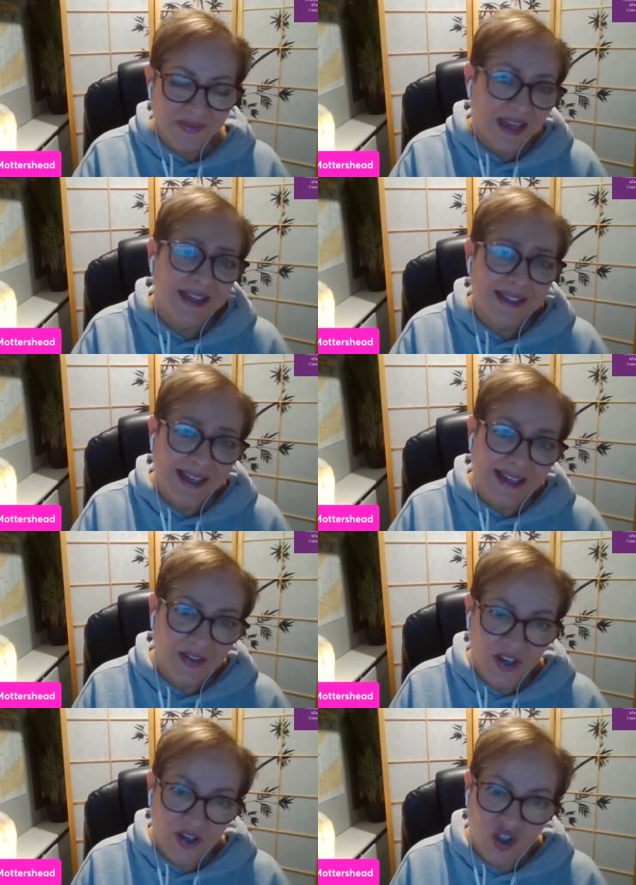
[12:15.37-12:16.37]
And it's saying
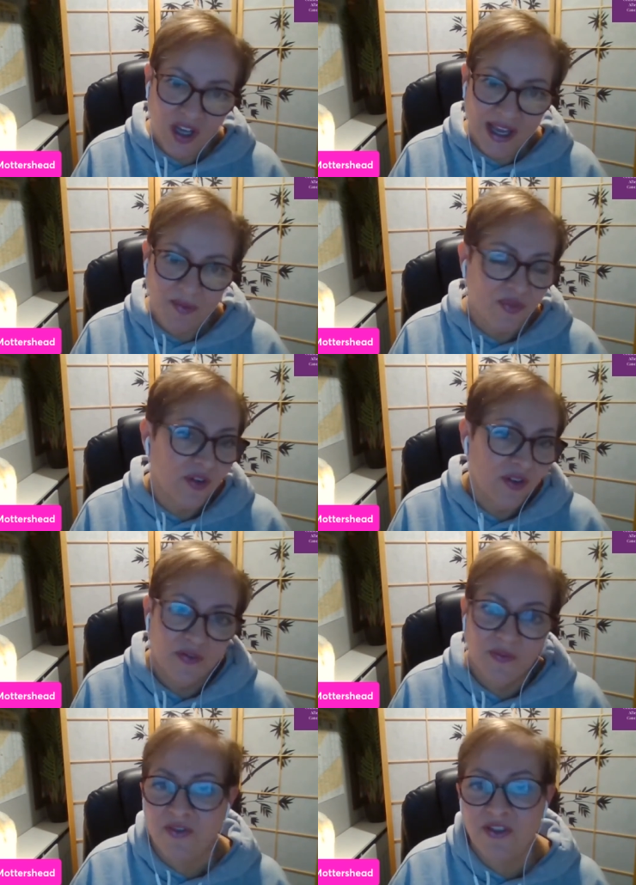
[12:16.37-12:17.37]
if you
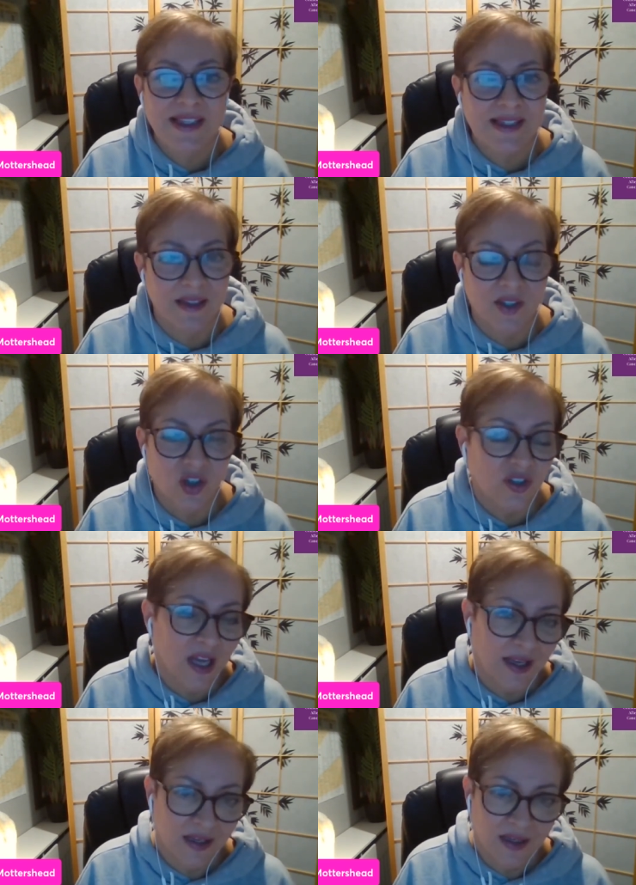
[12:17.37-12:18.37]
improve, for instance, your
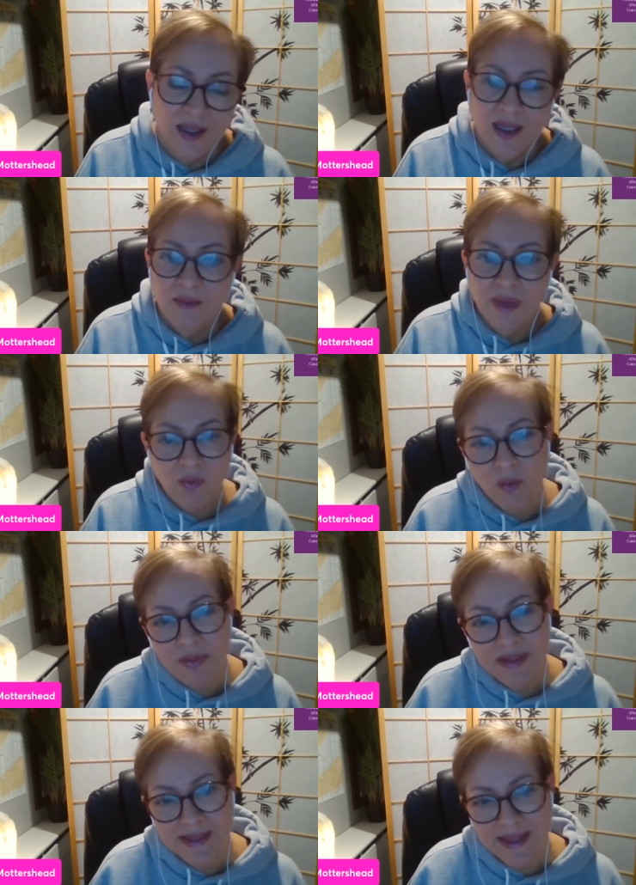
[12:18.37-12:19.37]
diet by
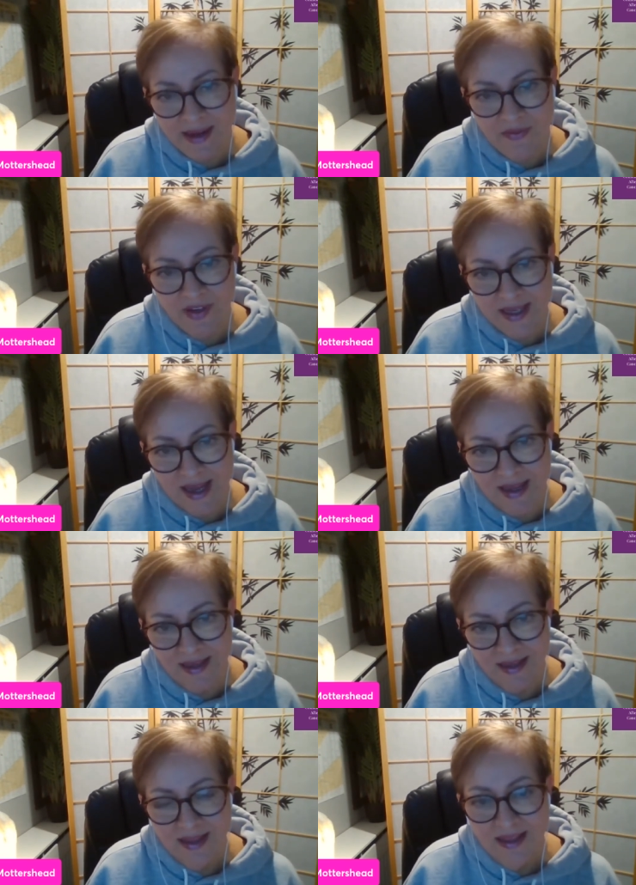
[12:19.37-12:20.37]
1% every day,
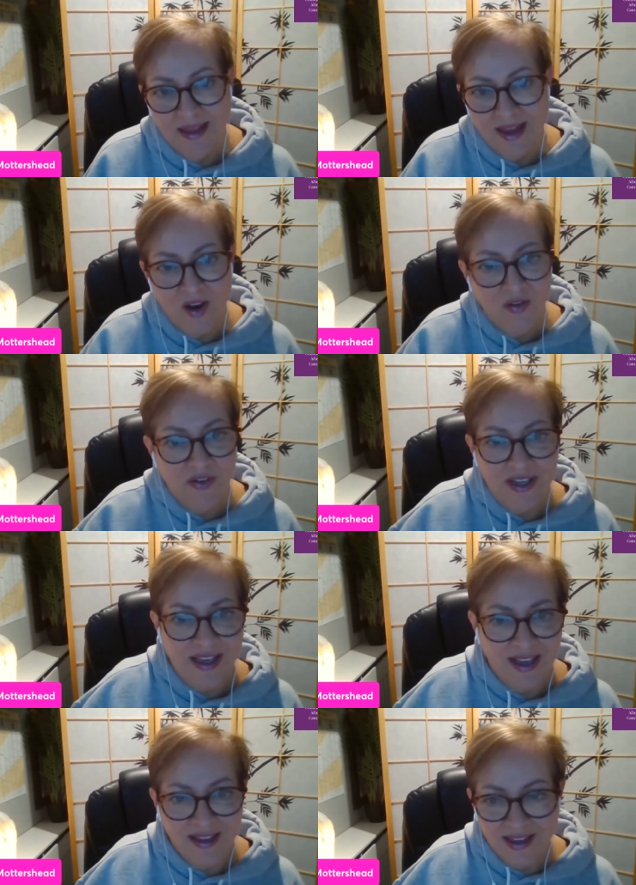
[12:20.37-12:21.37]
over a
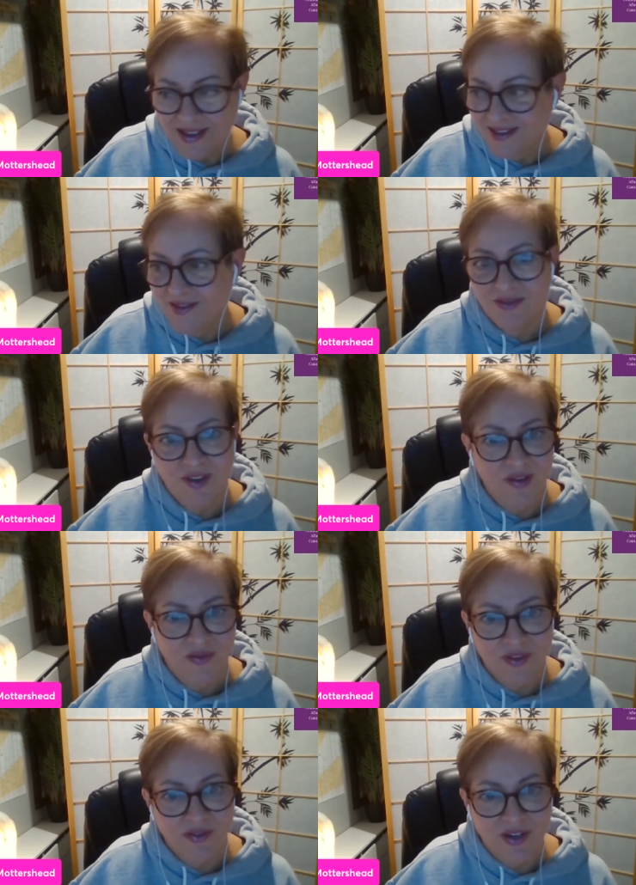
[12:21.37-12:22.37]
year, that's
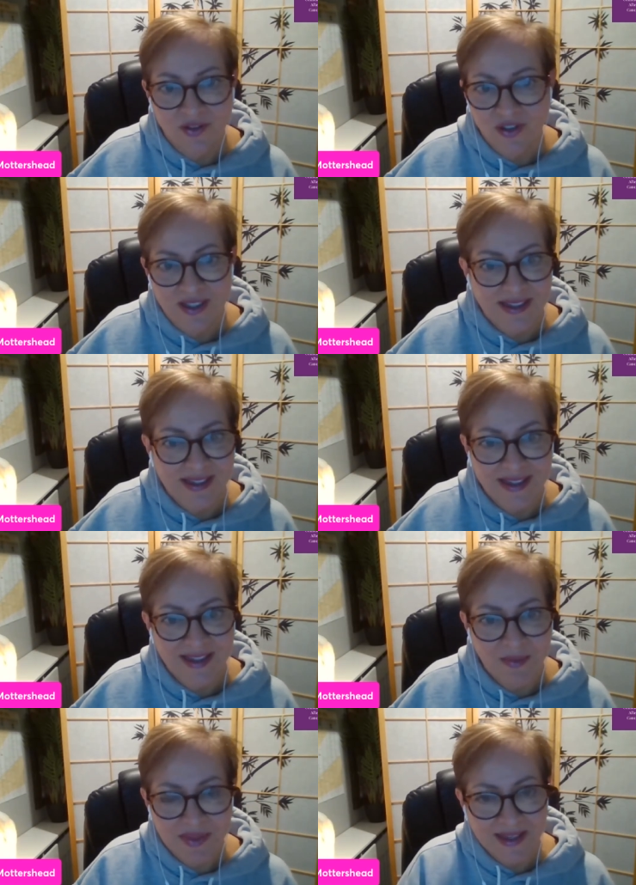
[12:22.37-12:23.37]
over
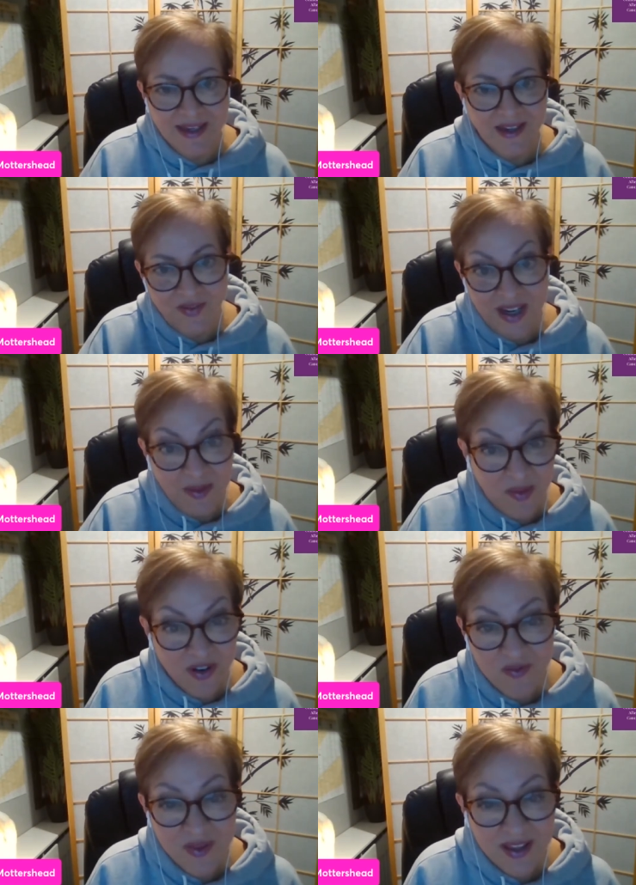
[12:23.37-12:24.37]
360% of an
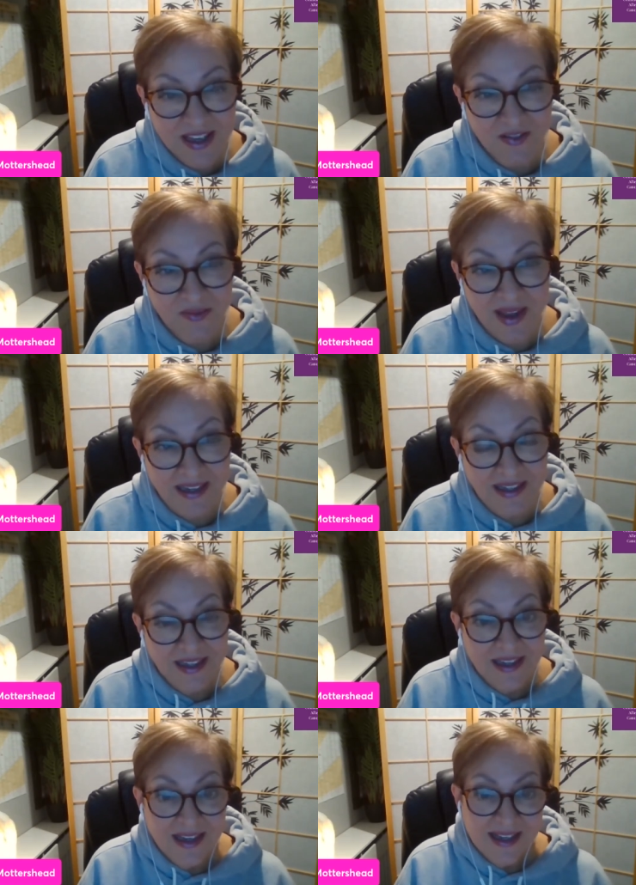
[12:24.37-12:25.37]
improvement that you've made.
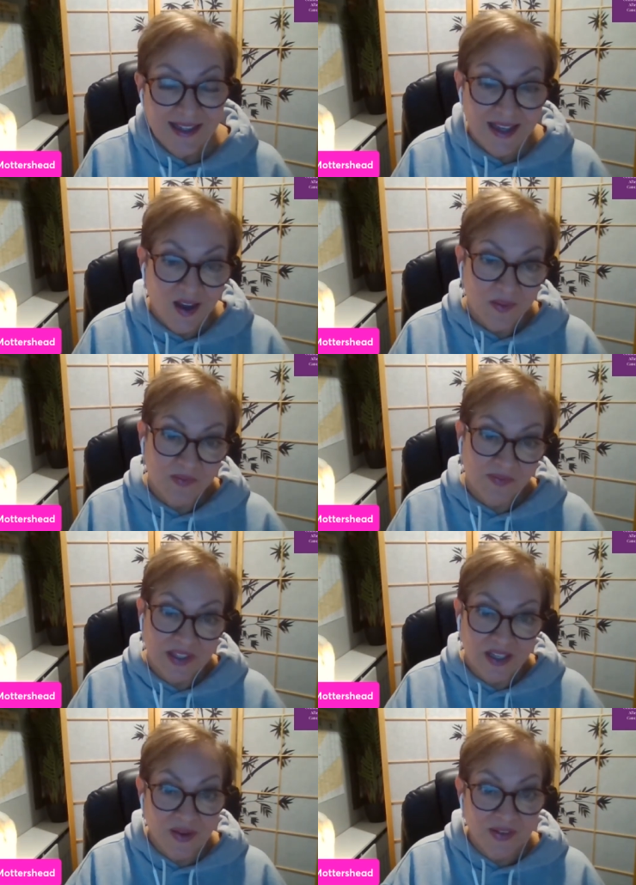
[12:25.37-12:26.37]
So
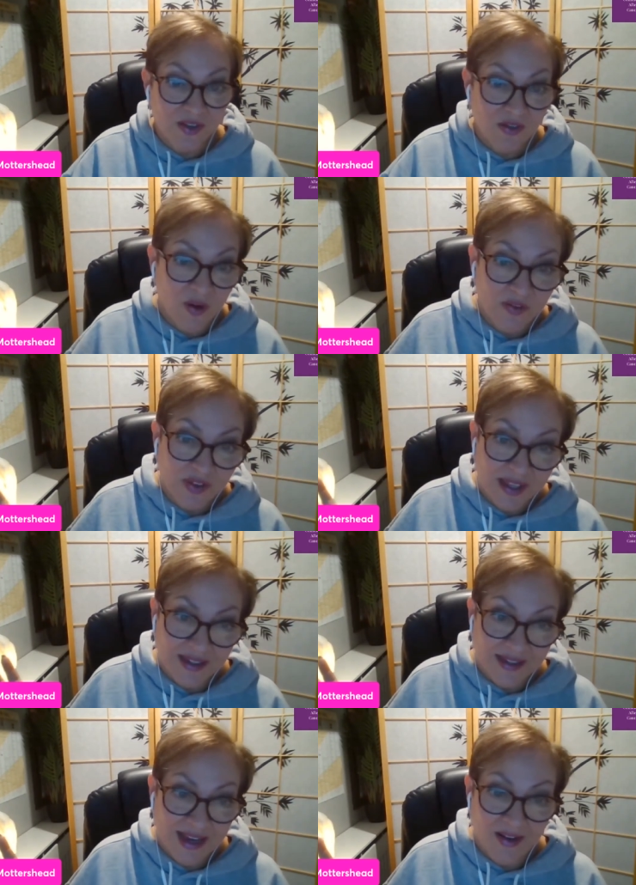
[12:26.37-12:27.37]
you don't have to throw
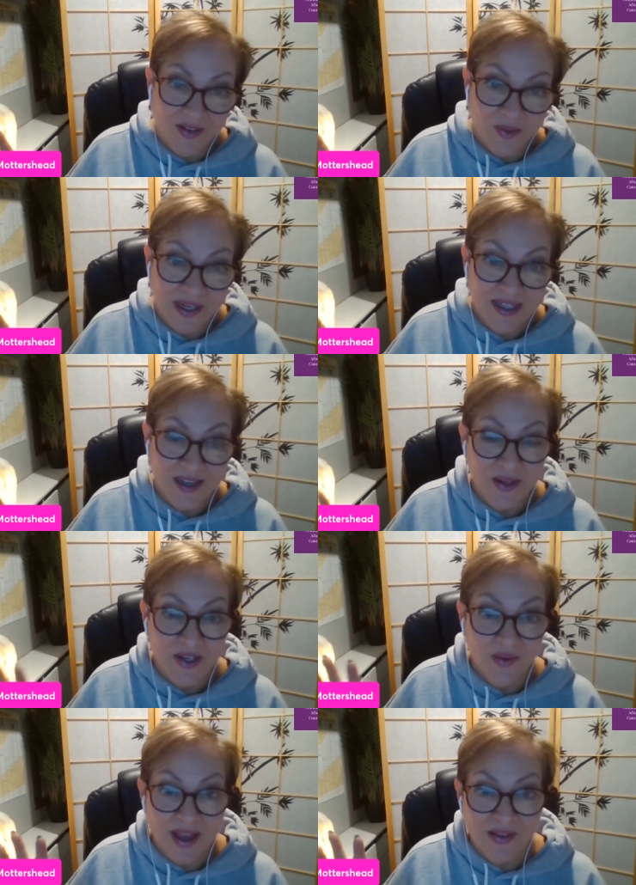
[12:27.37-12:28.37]
everything out of the window. You
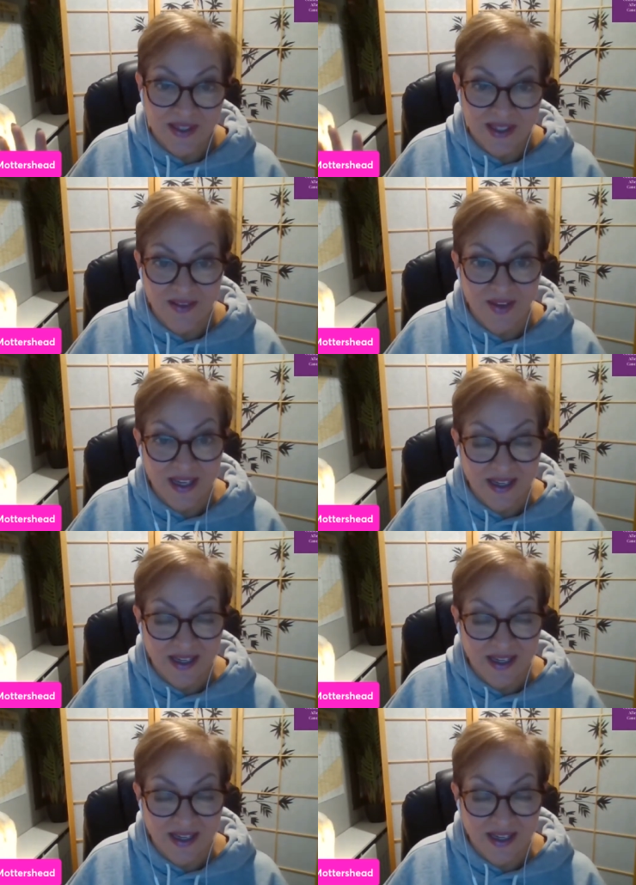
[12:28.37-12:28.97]
don't have to